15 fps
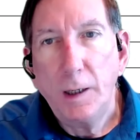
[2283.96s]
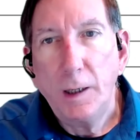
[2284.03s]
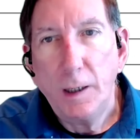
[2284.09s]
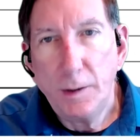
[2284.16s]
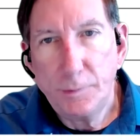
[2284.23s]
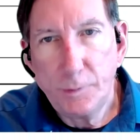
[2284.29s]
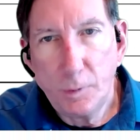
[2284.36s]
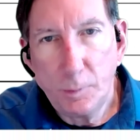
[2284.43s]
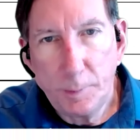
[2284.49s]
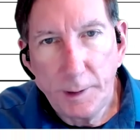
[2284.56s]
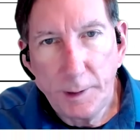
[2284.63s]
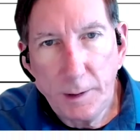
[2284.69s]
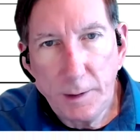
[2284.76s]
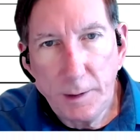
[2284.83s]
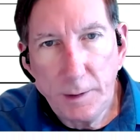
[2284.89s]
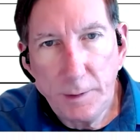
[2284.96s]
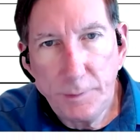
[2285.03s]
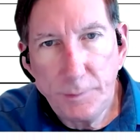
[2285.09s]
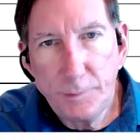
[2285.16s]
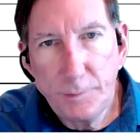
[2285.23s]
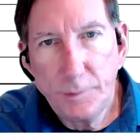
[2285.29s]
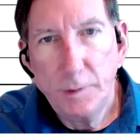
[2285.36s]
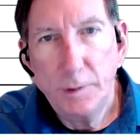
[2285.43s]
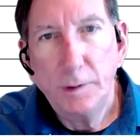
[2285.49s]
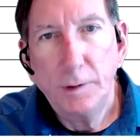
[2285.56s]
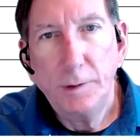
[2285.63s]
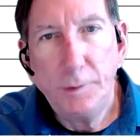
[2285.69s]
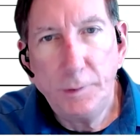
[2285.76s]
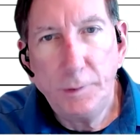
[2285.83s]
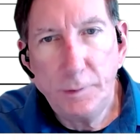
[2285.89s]
SOPs, union
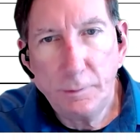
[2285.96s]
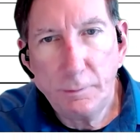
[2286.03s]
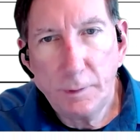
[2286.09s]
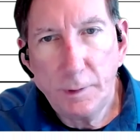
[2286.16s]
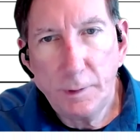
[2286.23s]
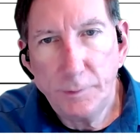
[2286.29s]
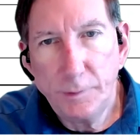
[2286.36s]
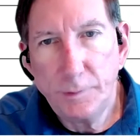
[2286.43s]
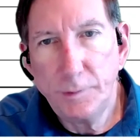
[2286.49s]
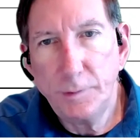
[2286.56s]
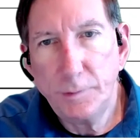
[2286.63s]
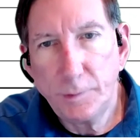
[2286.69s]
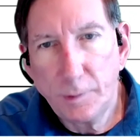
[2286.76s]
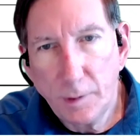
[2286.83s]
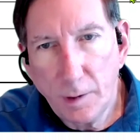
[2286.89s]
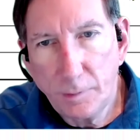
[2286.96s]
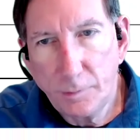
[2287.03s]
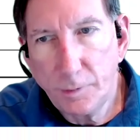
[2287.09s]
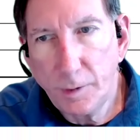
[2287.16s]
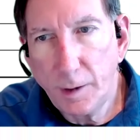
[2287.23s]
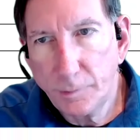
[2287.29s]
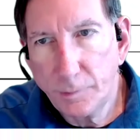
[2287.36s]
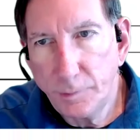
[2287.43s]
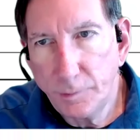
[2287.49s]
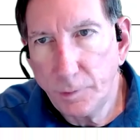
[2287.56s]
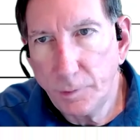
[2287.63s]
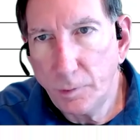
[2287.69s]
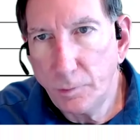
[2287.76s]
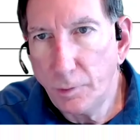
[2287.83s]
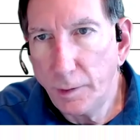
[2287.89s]
grievances, contracts, and so forth.
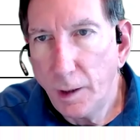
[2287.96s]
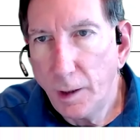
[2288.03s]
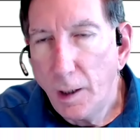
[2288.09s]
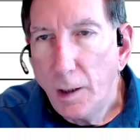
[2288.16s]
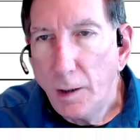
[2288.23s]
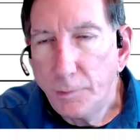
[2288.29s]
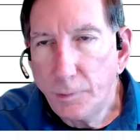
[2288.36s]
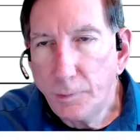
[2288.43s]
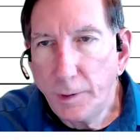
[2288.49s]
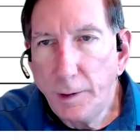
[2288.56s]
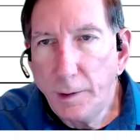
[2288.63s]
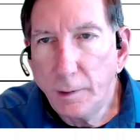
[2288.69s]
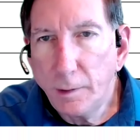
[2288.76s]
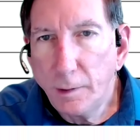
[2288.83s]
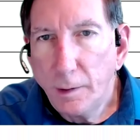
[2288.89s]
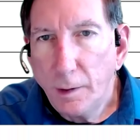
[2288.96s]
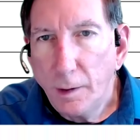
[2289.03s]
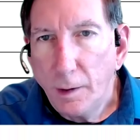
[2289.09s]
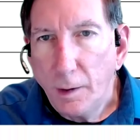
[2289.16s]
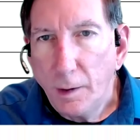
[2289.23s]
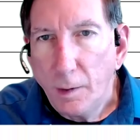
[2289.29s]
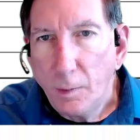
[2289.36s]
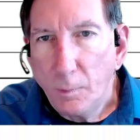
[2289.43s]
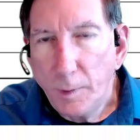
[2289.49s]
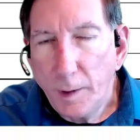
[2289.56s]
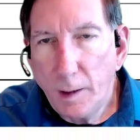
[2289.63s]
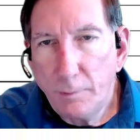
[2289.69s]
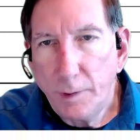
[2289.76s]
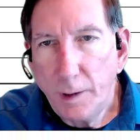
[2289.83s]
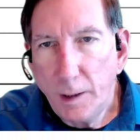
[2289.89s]
So here we have
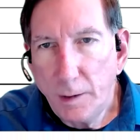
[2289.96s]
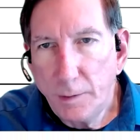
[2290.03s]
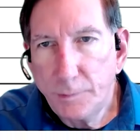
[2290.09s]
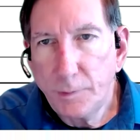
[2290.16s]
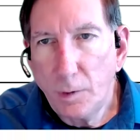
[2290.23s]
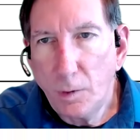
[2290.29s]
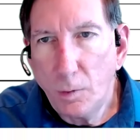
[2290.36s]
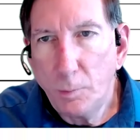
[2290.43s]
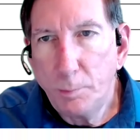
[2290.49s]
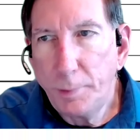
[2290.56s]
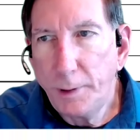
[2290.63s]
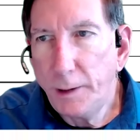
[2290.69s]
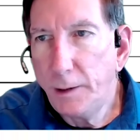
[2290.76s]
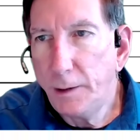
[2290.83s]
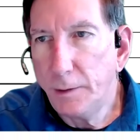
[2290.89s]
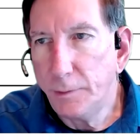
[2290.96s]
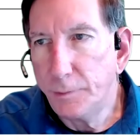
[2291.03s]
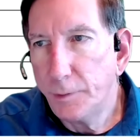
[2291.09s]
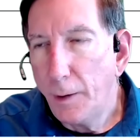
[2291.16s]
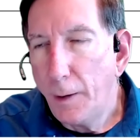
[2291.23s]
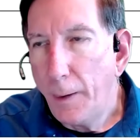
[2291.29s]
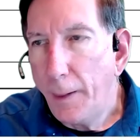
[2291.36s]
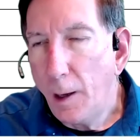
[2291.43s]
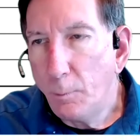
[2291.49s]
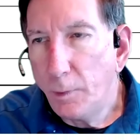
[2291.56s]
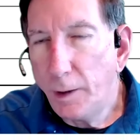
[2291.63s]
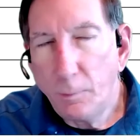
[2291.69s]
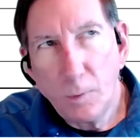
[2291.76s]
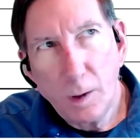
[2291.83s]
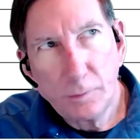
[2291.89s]
SOPs, and we
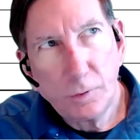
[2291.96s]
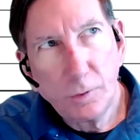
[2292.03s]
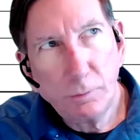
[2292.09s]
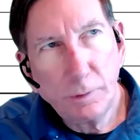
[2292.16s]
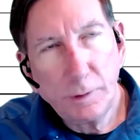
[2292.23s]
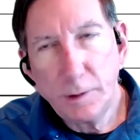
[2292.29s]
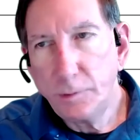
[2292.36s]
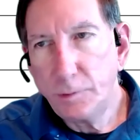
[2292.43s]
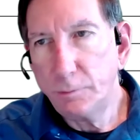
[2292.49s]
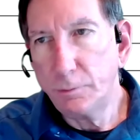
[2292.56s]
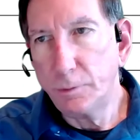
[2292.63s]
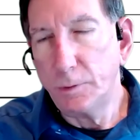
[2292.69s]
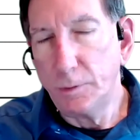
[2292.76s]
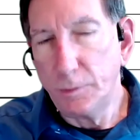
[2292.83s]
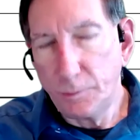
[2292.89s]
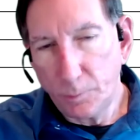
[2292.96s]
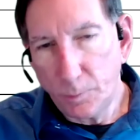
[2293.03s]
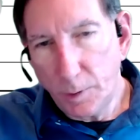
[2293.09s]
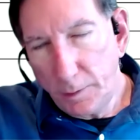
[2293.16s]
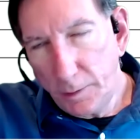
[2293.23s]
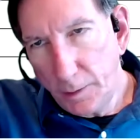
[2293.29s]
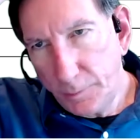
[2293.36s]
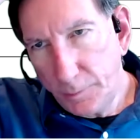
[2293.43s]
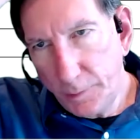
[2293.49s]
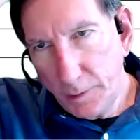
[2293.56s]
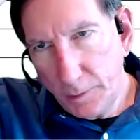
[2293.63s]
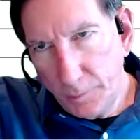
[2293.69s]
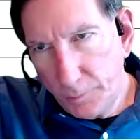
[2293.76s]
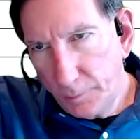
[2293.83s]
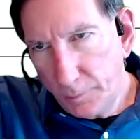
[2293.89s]
want 2 retention rules. One that
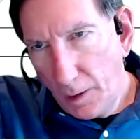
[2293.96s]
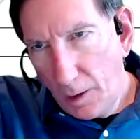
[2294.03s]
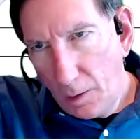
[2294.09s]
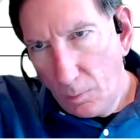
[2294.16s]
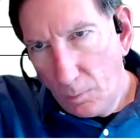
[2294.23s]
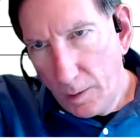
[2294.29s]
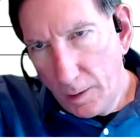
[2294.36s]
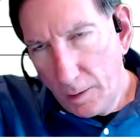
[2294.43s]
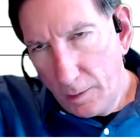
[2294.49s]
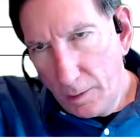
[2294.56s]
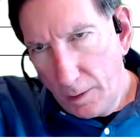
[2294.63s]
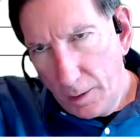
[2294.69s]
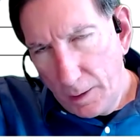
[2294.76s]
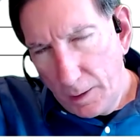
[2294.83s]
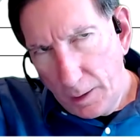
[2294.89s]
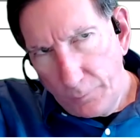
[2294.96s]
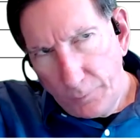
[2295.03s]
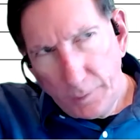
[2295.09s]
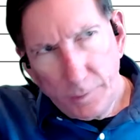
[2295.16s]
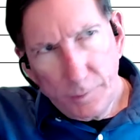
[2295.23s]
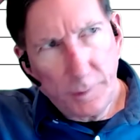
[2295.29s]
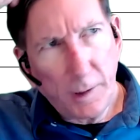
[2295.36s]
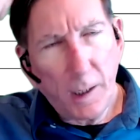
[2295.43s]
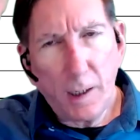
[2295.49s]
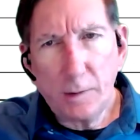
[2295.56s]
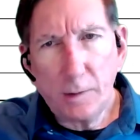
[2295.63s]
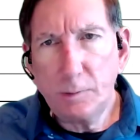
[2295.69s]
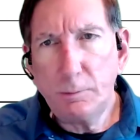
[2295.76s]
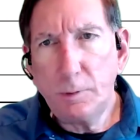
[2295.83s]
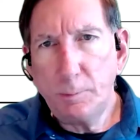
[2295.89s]
says, well, if it's the
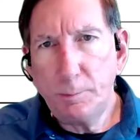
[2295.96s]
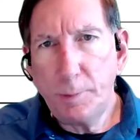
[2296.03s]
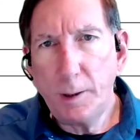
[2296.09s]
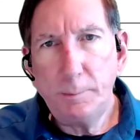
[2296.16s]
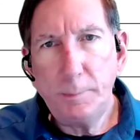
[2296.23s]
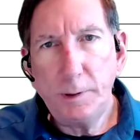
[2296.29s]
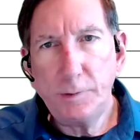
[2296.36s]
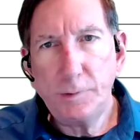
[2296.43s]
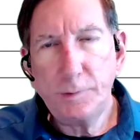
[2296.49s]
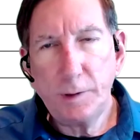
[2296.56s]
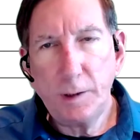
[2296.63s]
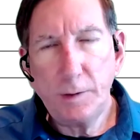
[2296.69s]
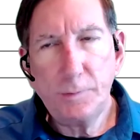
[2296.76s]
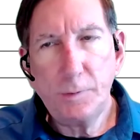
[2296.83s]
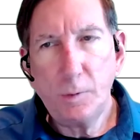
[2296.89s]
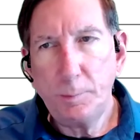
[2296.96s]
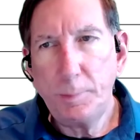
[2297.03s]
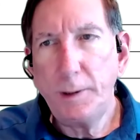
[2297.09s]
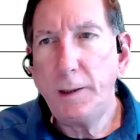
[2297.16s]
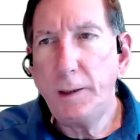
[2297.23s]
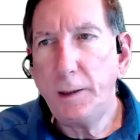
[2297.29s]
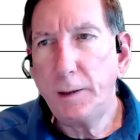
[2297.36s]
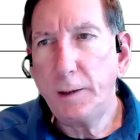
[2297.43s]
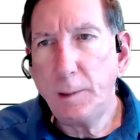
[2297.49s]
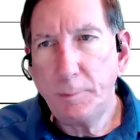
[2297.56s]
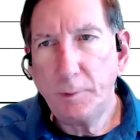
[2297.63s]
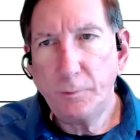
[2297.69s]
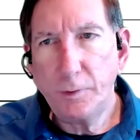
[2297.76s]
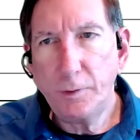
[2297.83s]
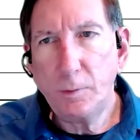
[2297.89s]
actual published SOP,
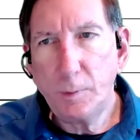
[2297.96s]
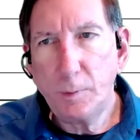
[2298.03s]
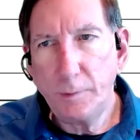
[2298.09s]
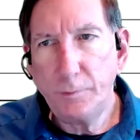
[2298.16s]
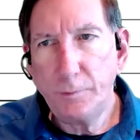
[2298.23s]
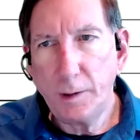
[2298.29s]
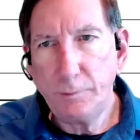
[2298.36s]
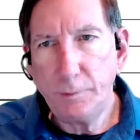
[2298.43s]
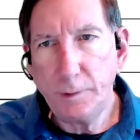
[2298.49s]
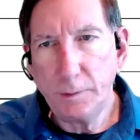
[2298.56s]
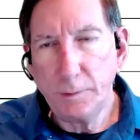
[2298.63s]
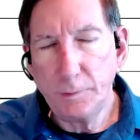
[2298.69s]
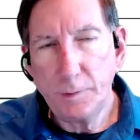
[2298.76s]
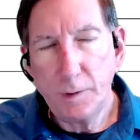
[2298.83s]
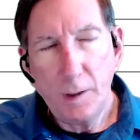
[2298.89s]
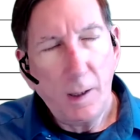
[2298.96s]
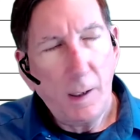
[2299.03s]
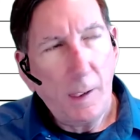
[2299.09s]
keep it for 25 years.